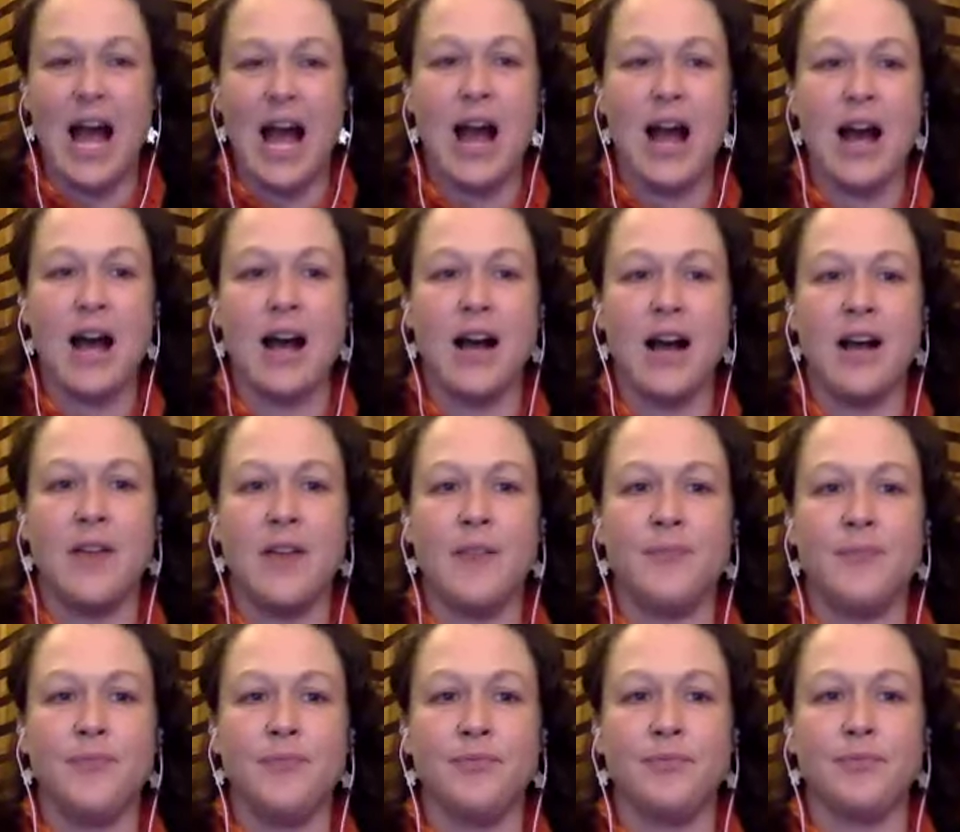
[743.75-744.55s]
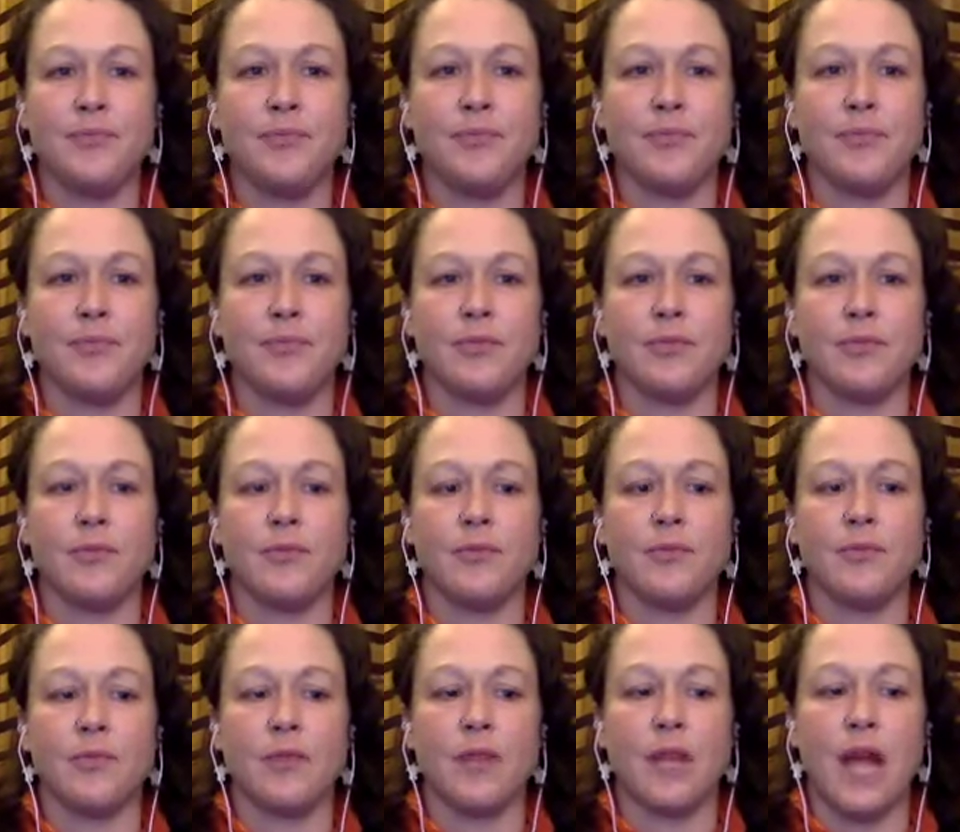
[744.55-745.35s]
I'm
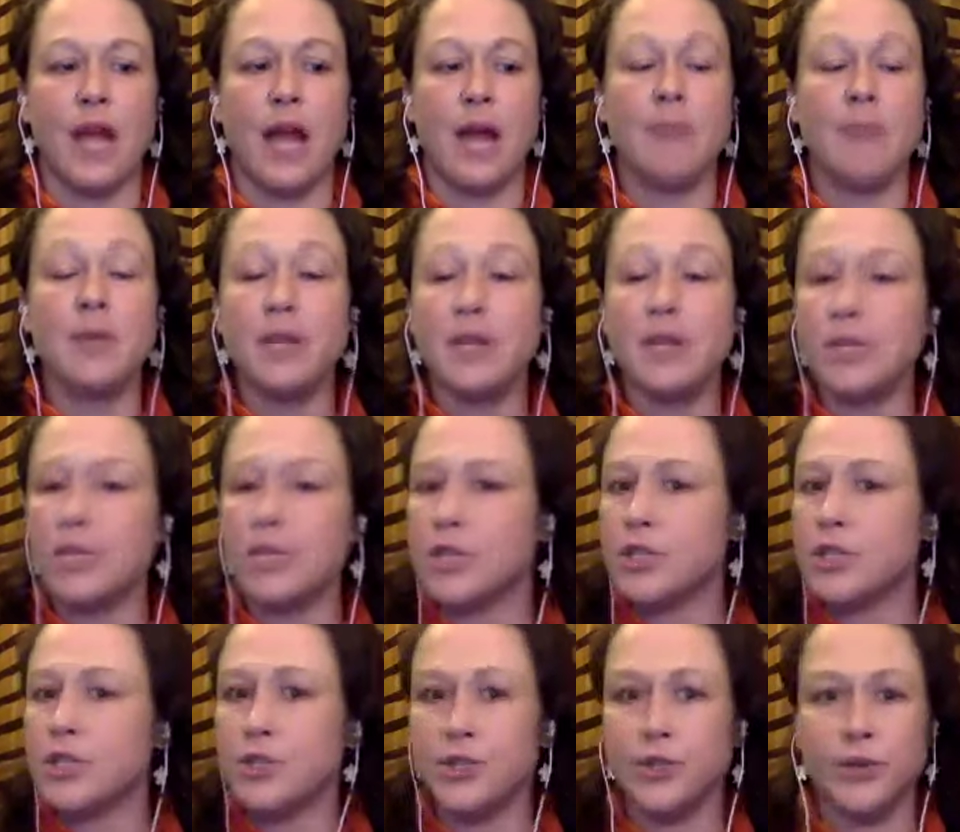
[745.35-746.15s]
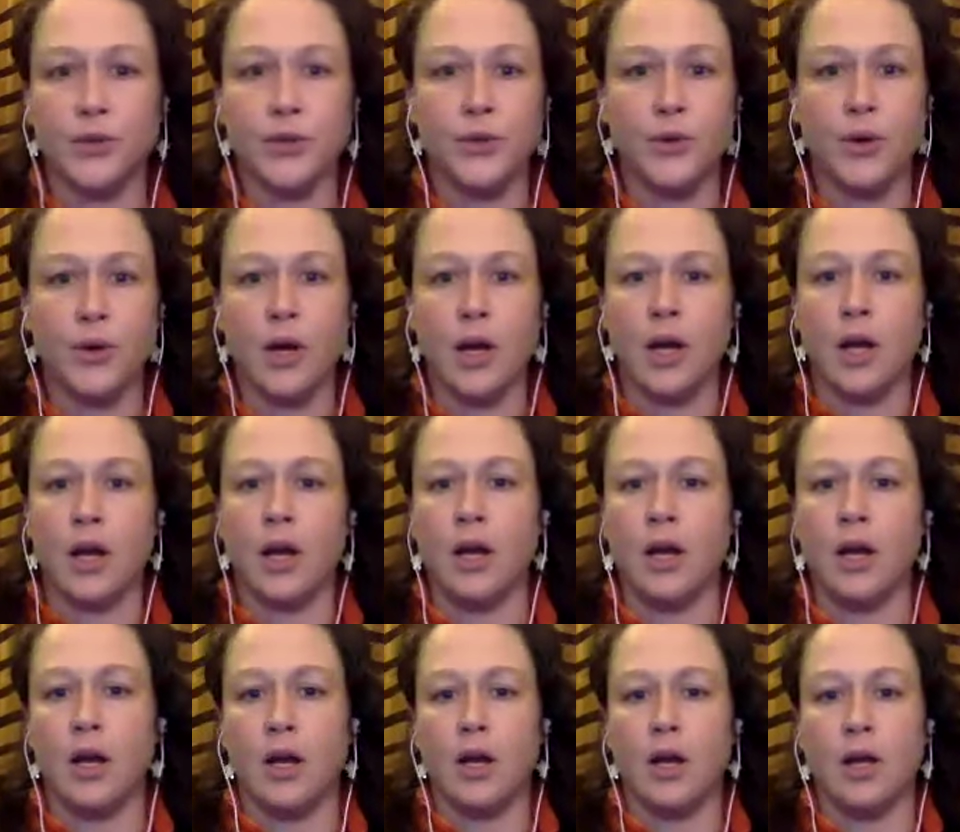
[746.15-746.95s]
going to just do
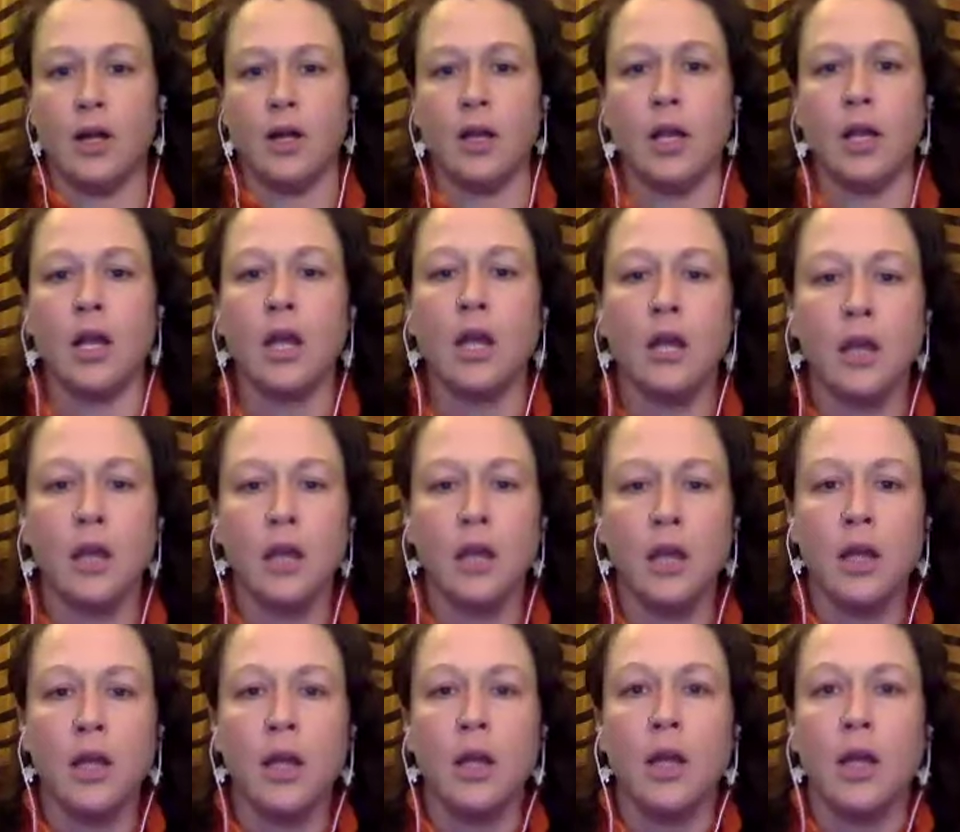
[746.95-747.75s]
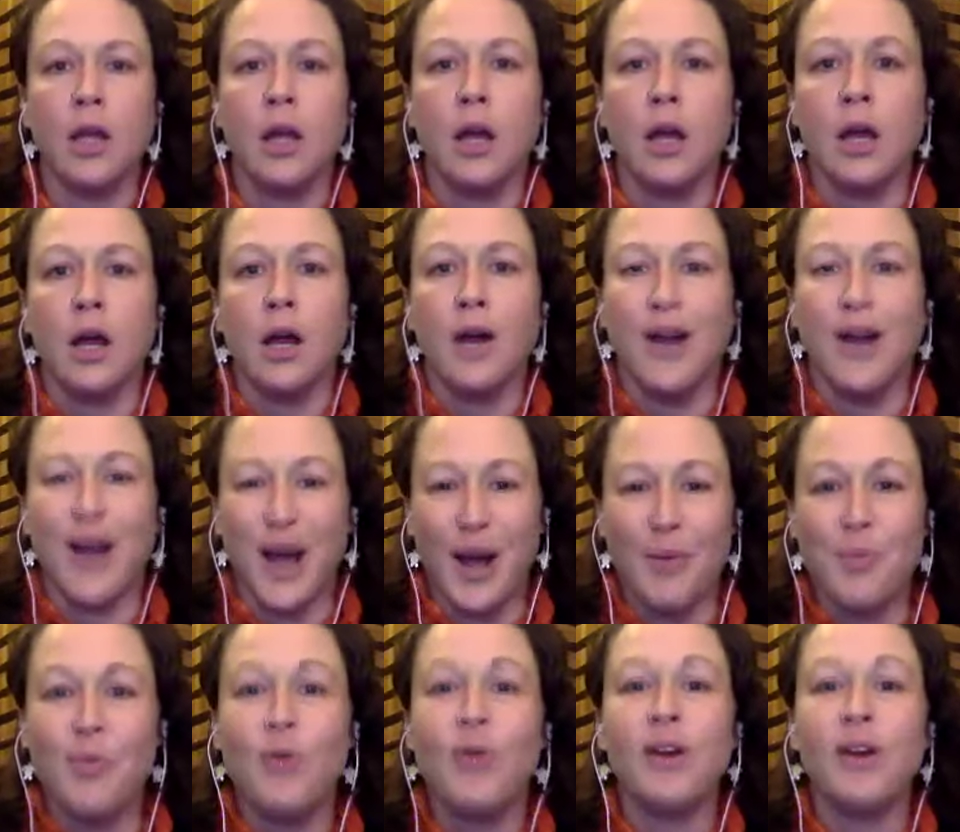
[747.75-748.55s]
a
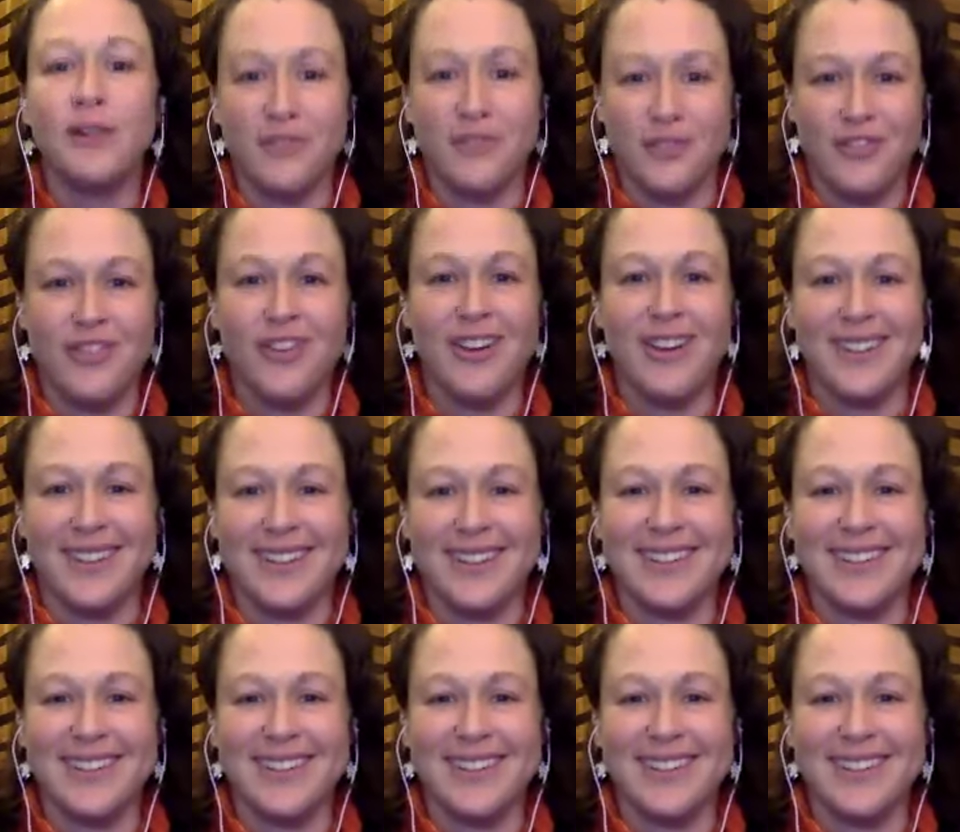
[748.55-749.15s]
brief